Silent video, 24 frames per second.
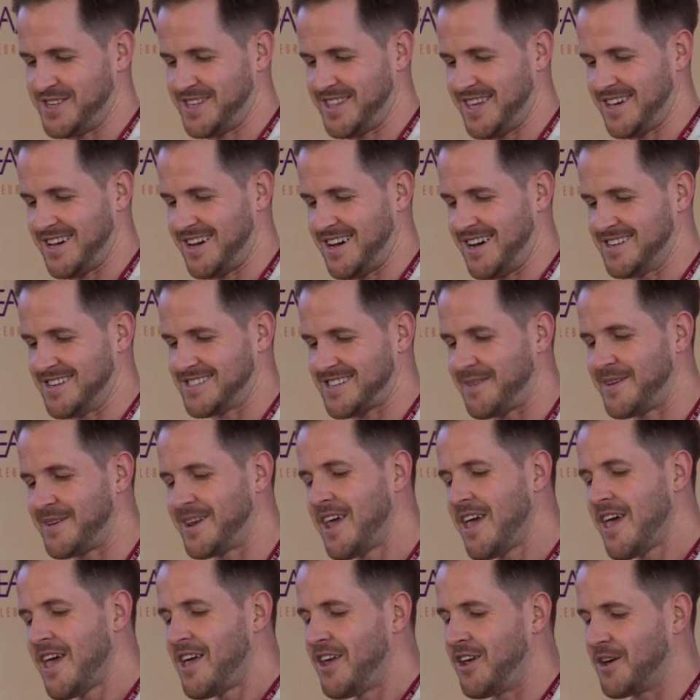to the Arts. I mean,
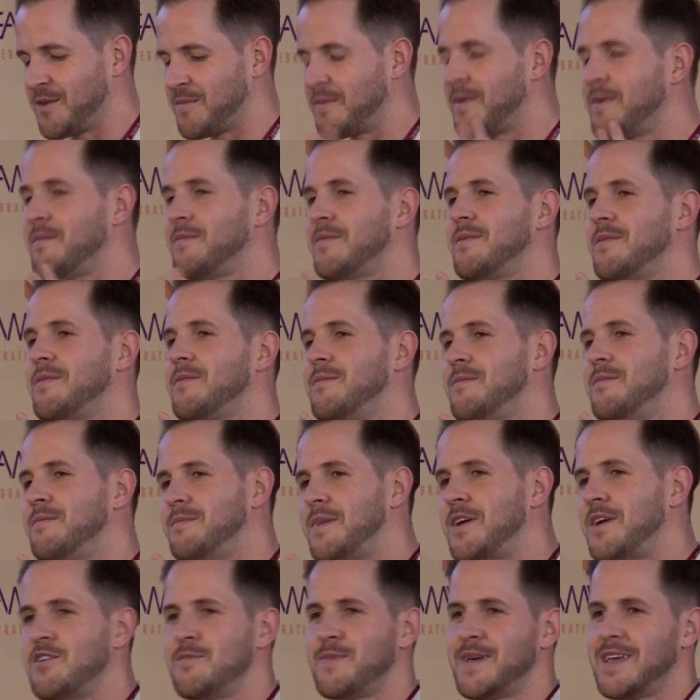look,
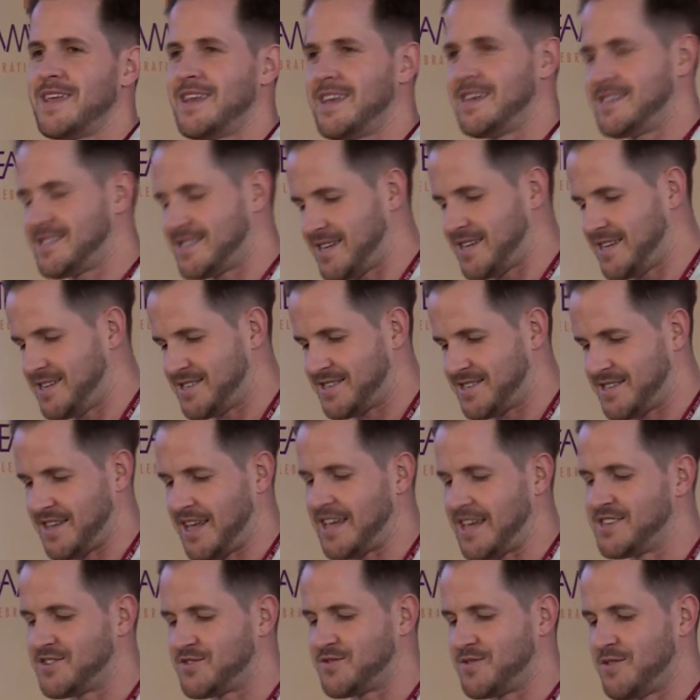Mary Beard is, is,
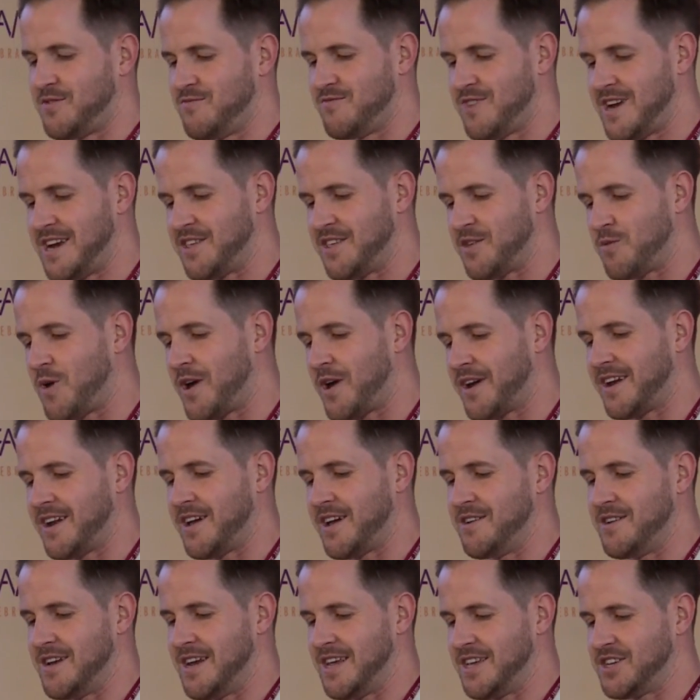is really the one and
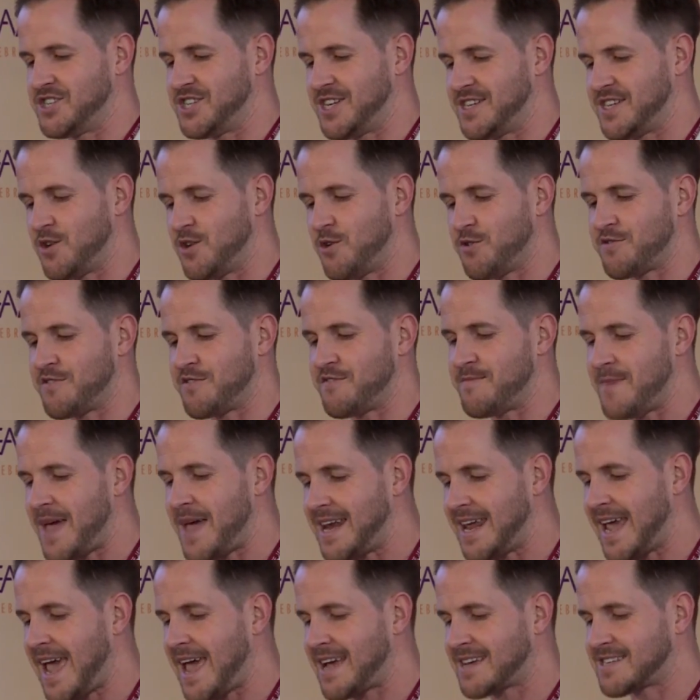only. She's the author of
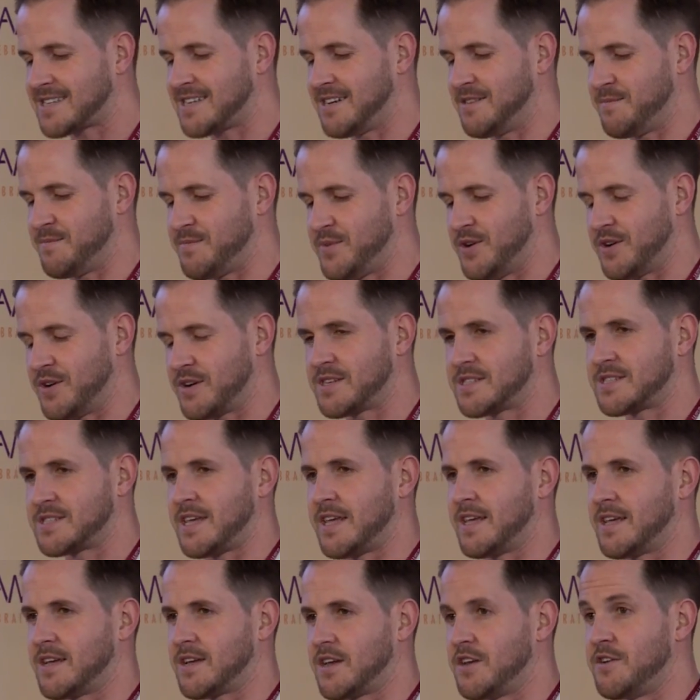many excellent books,
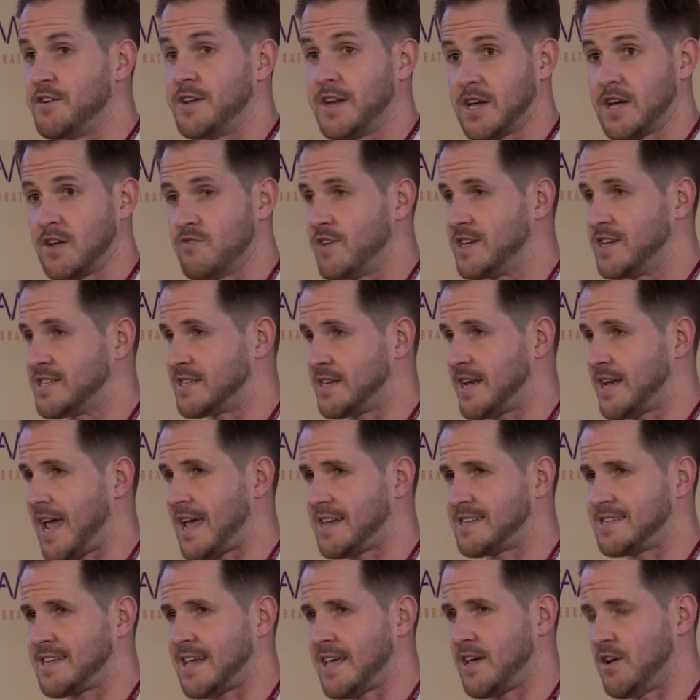including her recent
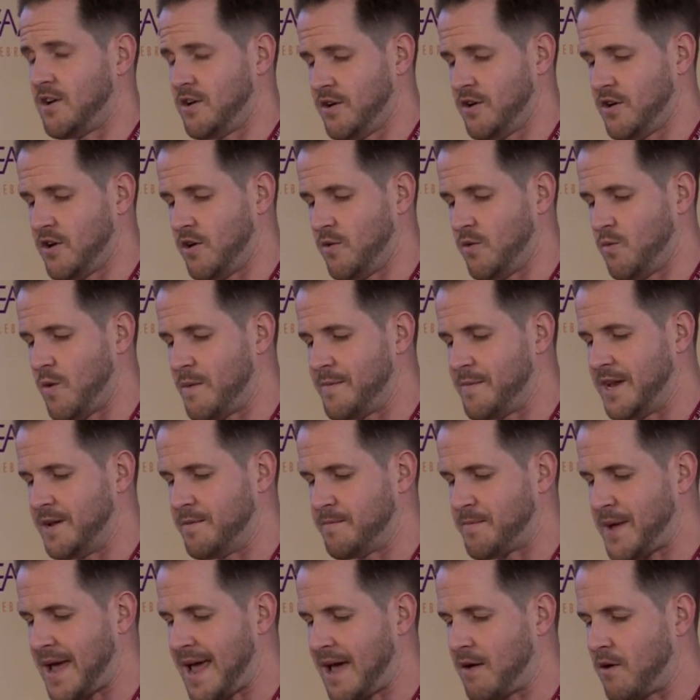essay on, on women
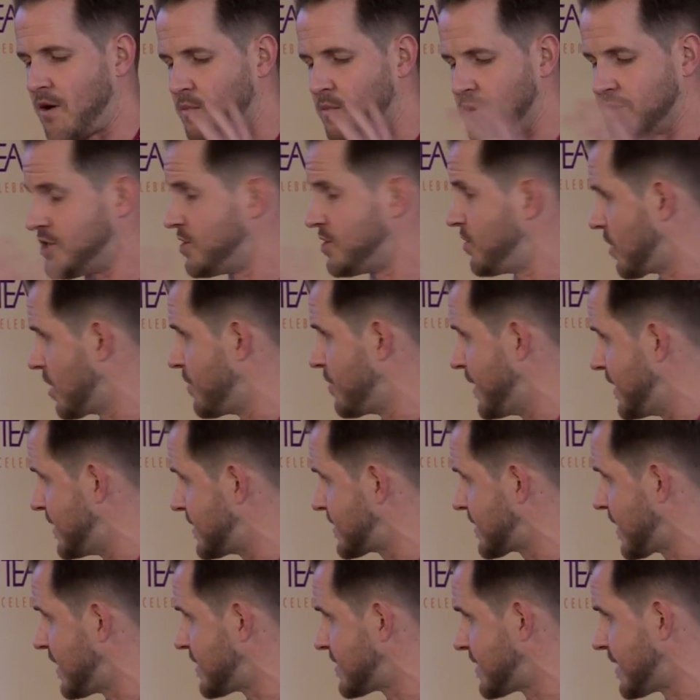and power, which you're going to be
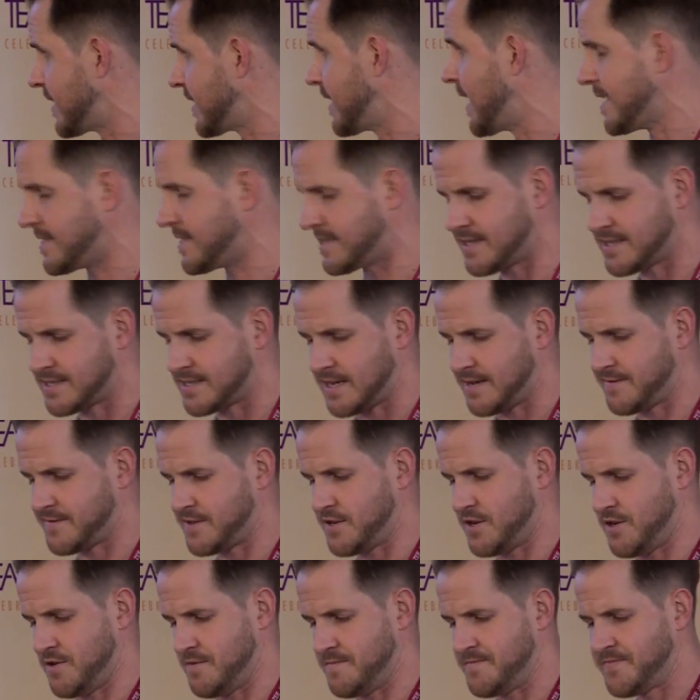discussing later this, this
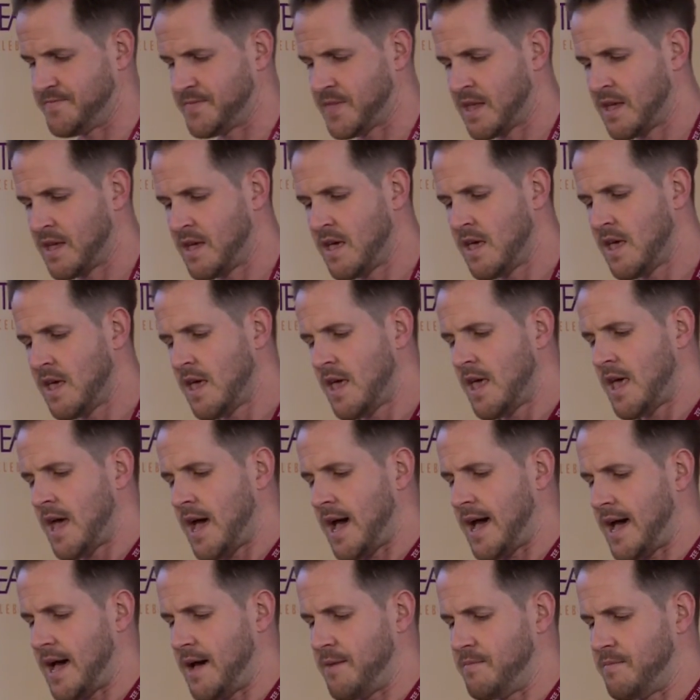afternoon.
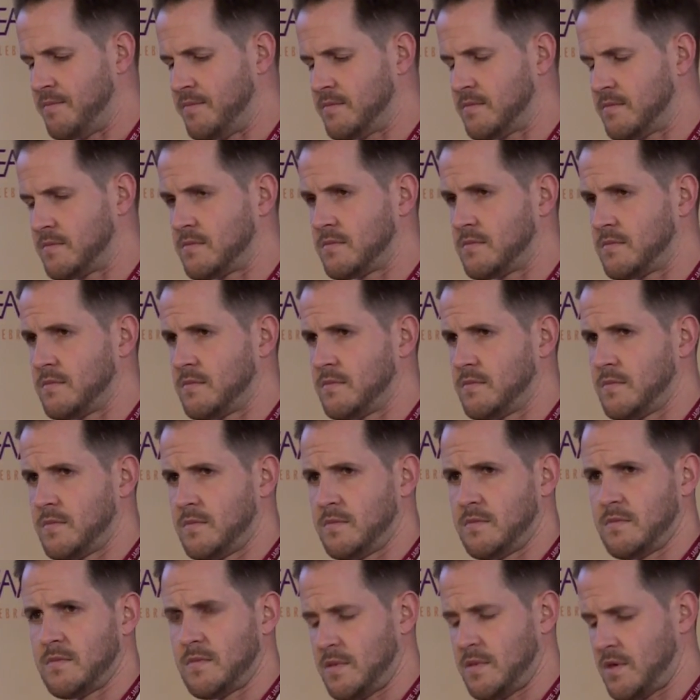afternoon. Um,
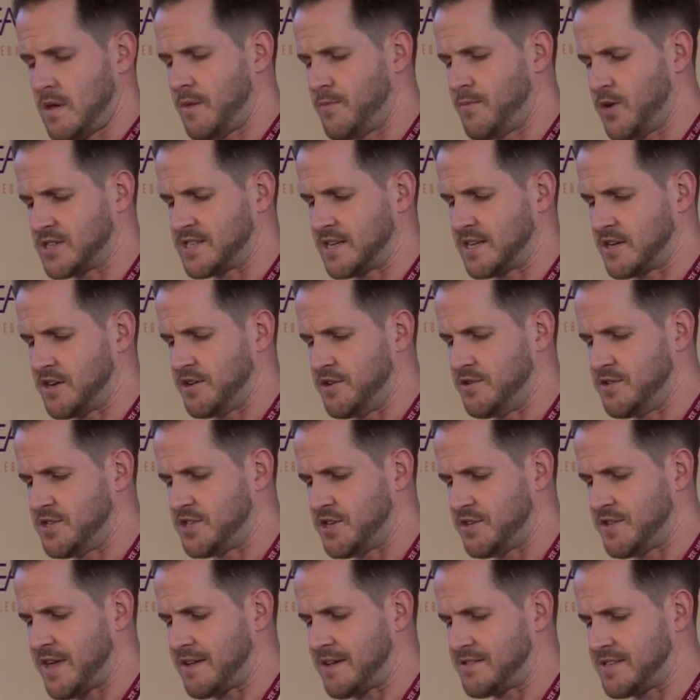her books include
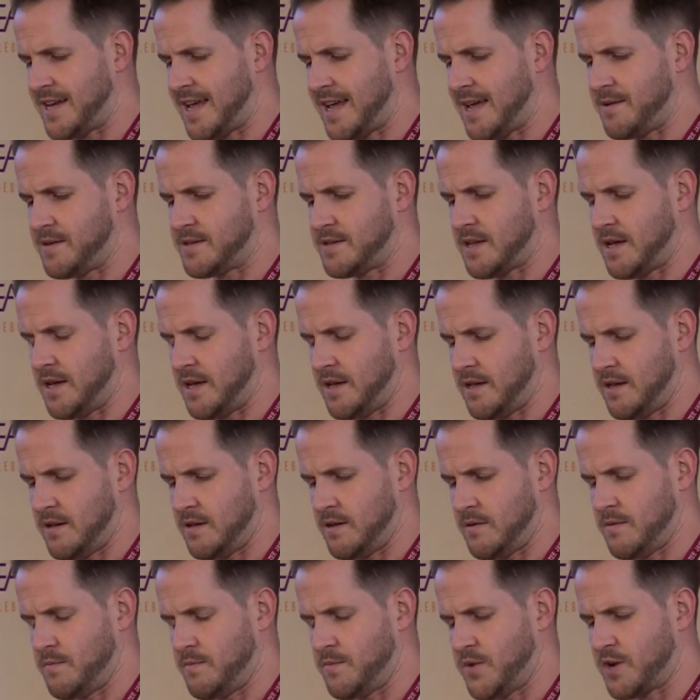two thousand eight uh,
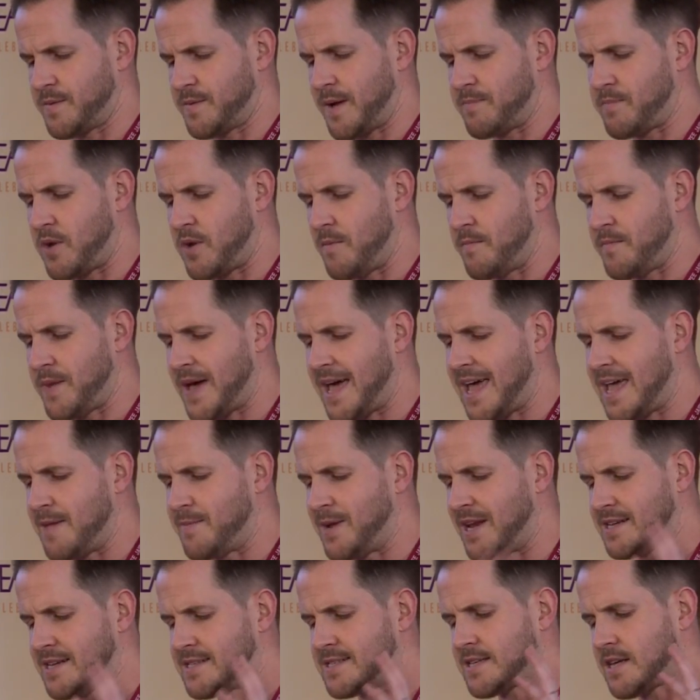book about Pompeii,
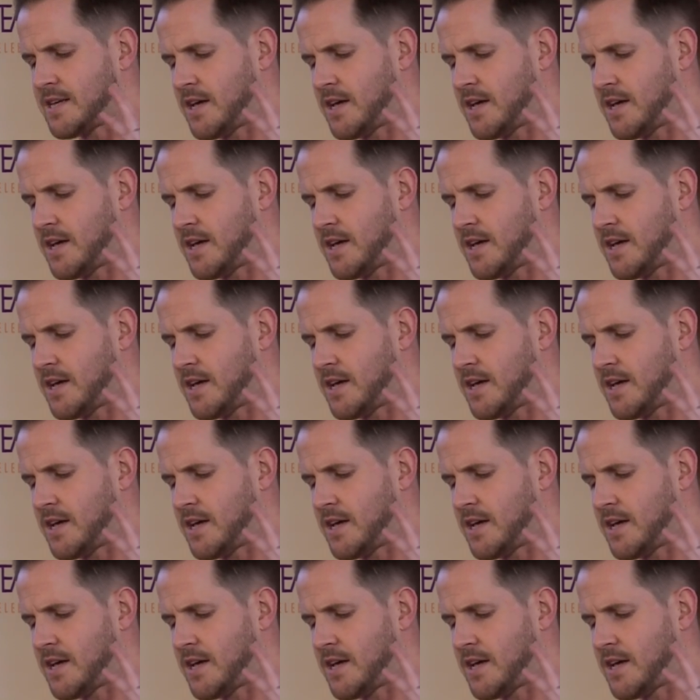but it's